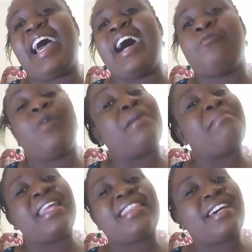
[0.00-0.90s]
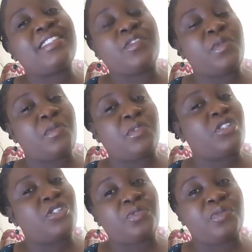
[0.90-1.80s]
what methods we
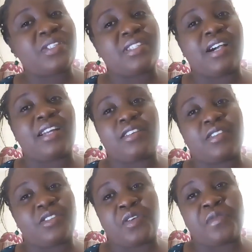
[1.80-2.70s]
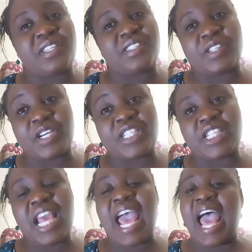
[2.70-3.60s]
will choose to conduct our
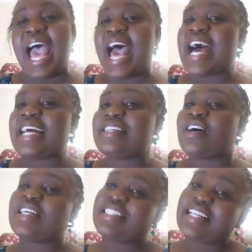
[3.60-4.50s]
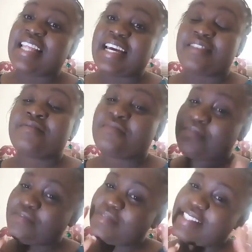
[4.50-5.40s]
research, and until then,
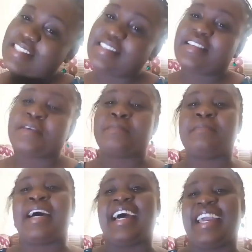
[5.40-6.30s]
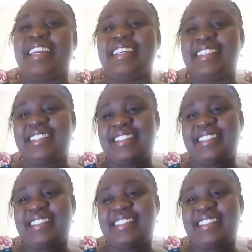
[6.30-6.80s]
bye.